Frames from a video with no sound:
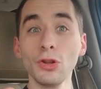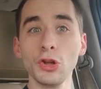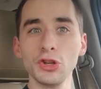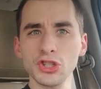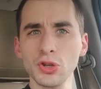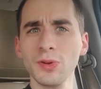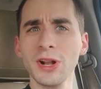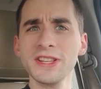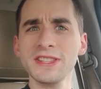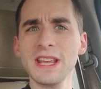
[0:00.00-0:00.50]

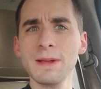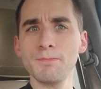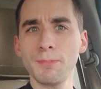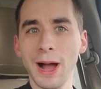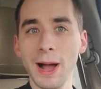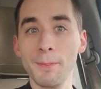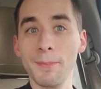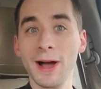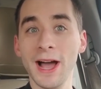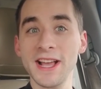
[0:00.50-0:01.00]
So when I seen
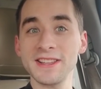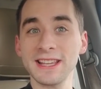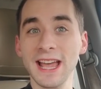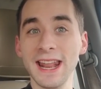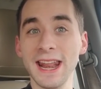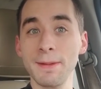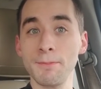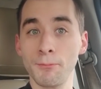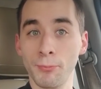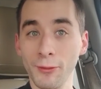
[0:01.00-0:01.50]
Popeyes
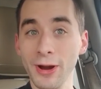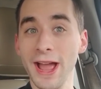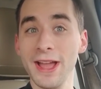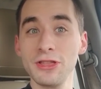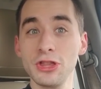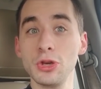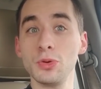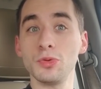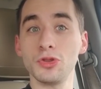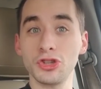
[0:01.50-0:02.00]
had a
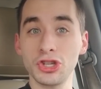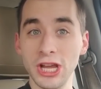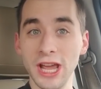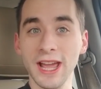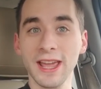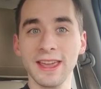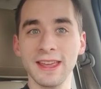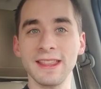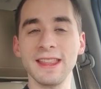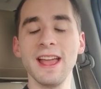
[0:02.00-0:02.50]
brand new
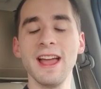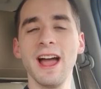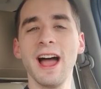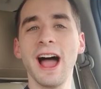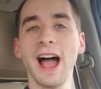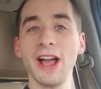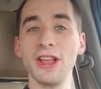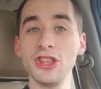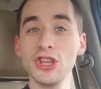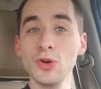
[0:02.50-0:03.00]
chicken,
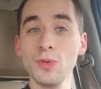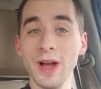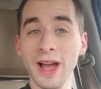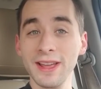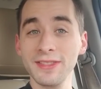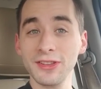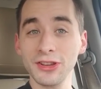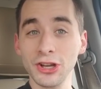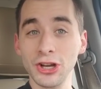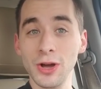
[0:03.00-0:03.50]
I knew I
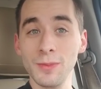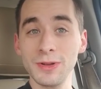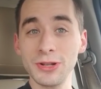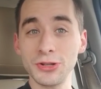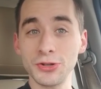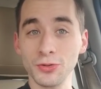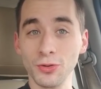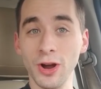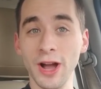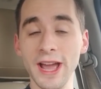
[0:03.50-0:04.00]
had to come
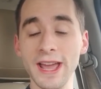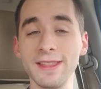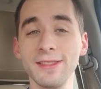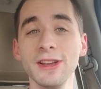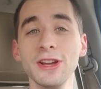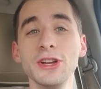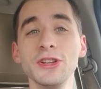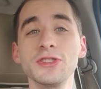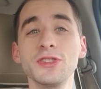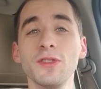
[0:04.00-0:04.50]
and try
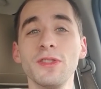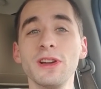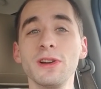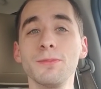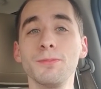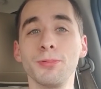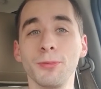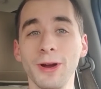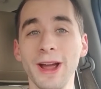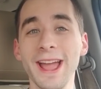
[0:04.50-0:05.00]
it. So their
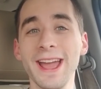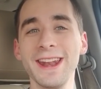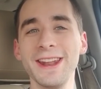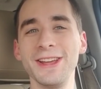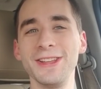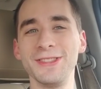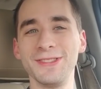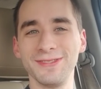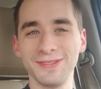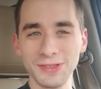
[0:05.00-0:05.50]
brand
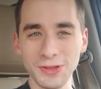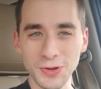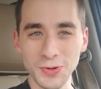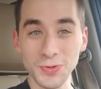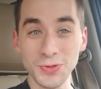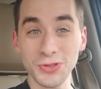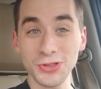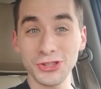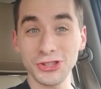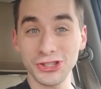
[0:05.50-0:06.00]

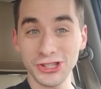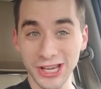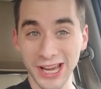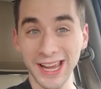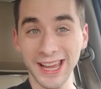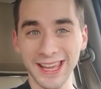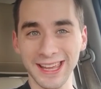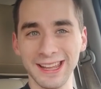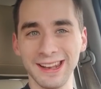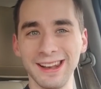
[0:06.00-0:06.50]
new
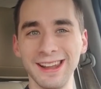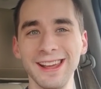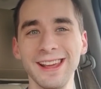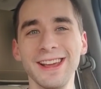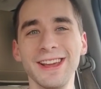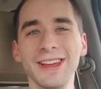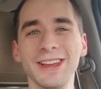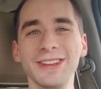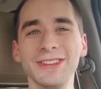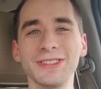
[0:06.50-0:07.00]
chicken
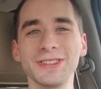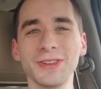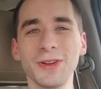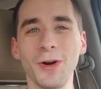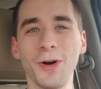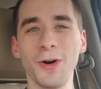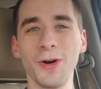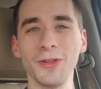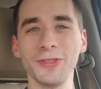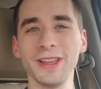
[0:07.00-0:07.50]
is
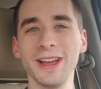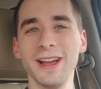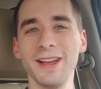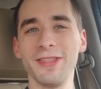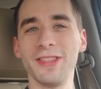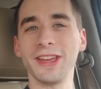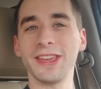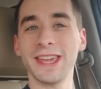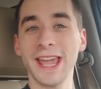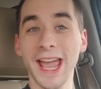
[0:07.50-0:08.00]
called
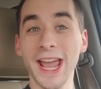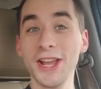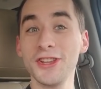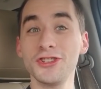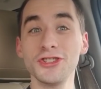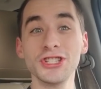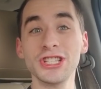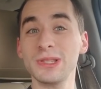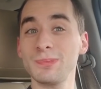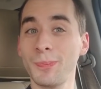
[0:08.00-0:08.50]
the
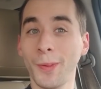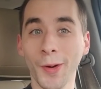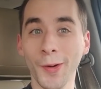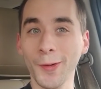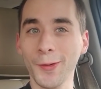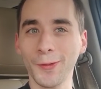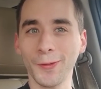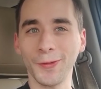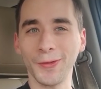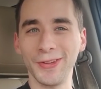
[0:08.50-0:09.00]
Cajun
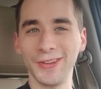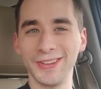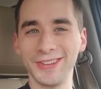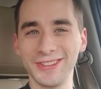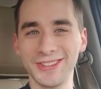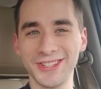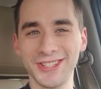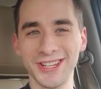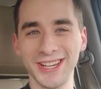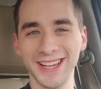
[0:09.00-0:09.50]
Sparkle
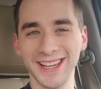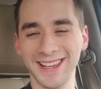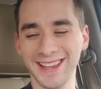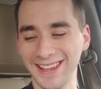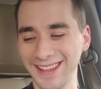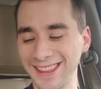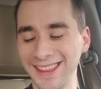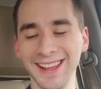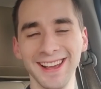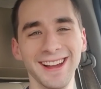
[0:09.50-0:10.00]

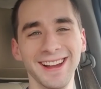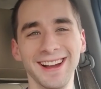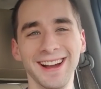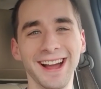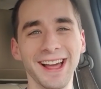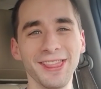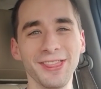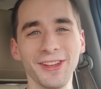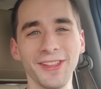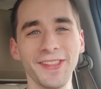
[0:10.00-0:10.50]
chicken.
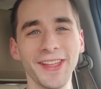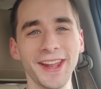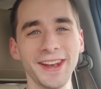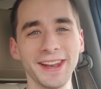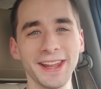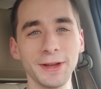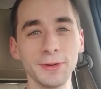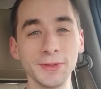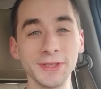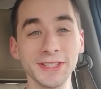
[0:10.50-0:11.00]
I thought that
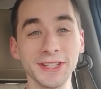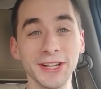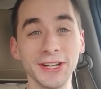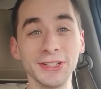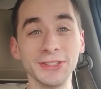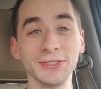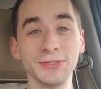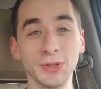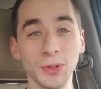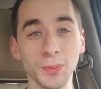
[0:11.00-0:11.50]
name was kind
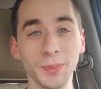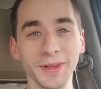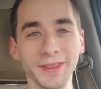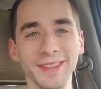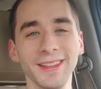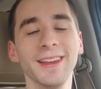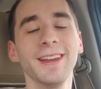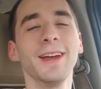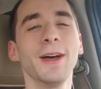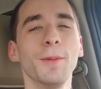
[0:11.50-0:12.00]
of stupid.
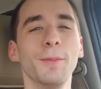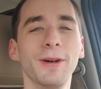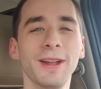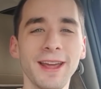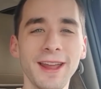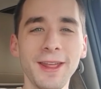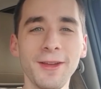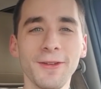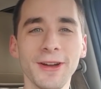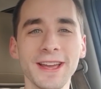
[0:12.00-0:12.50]
But
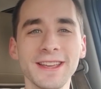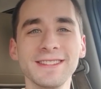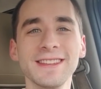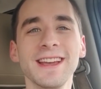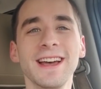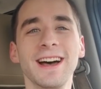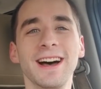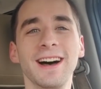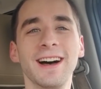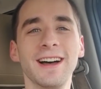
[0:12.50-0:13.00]
anyways,
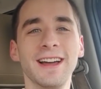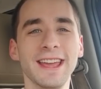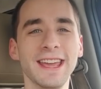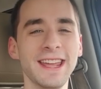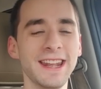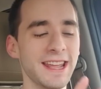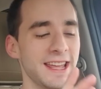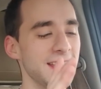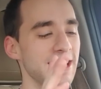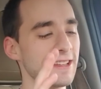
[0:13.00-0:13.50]

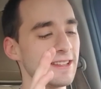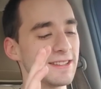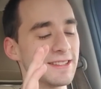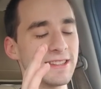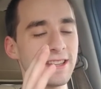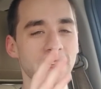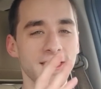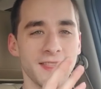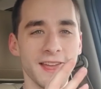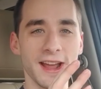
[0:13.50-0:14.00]
it
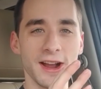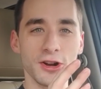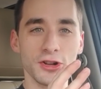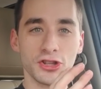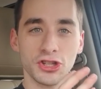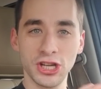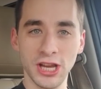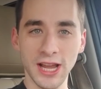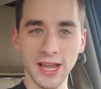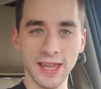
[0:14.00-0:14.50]
is their
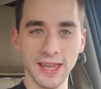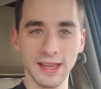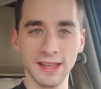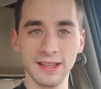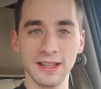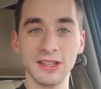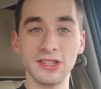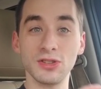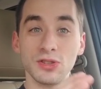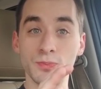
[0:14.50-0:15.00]
chicken.
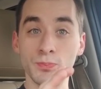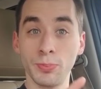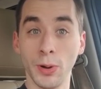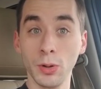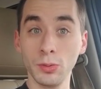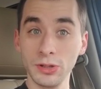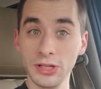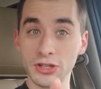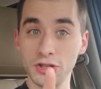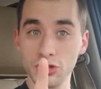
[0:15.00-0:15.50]
It's
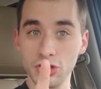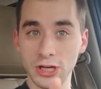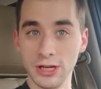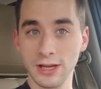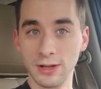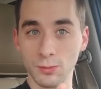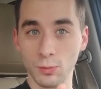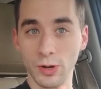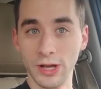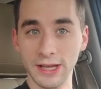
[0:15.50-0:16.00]
boneless
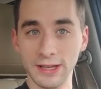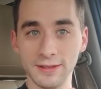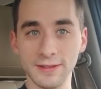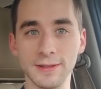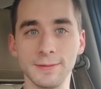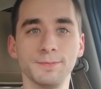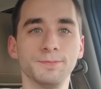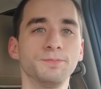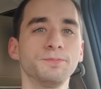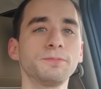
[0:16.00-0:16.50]
chicken
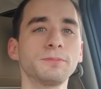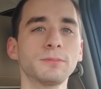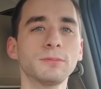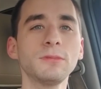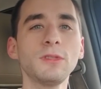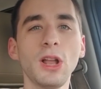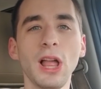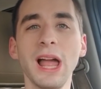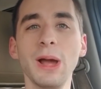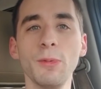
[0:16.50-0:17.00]
wings.
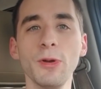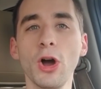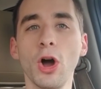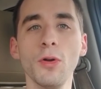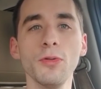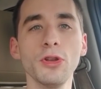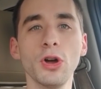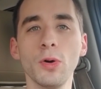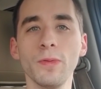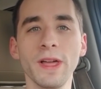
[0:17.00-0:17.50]
And we
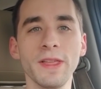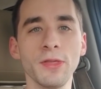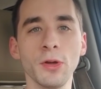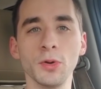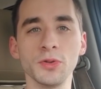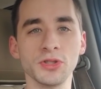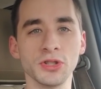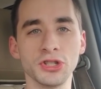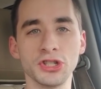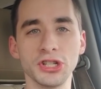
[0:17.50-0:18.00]
all know that
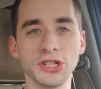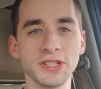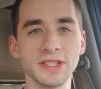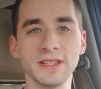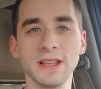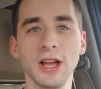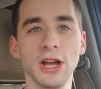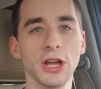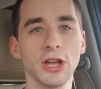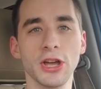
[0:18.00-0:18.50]
those are
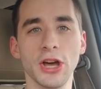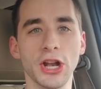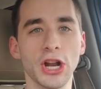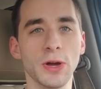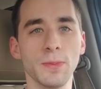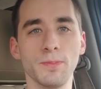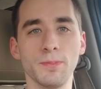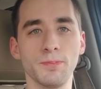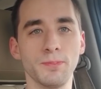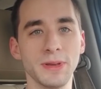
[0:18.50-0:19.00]
just cut
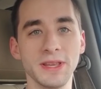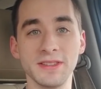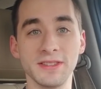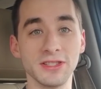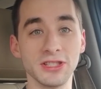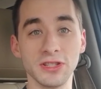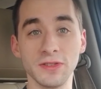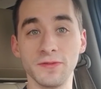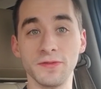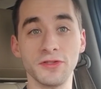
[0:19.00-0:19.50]
up
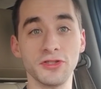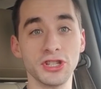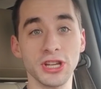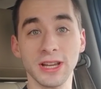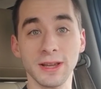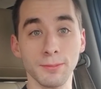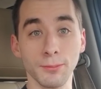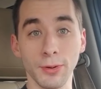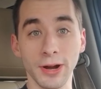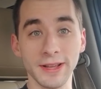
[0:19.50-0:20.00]
pieces of
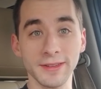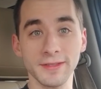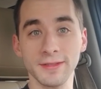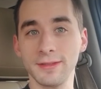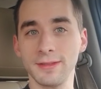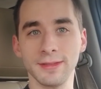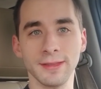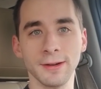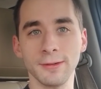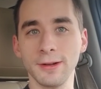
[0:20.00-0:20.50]
chicken
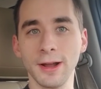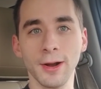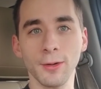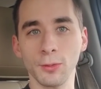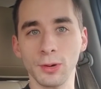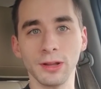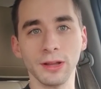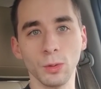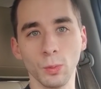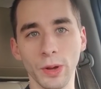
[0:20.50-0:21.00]
breast. They're not
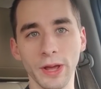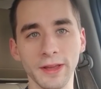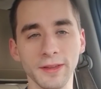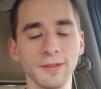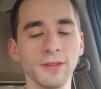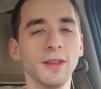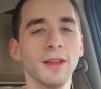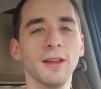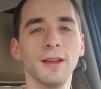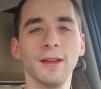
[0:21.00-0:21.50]
really wings.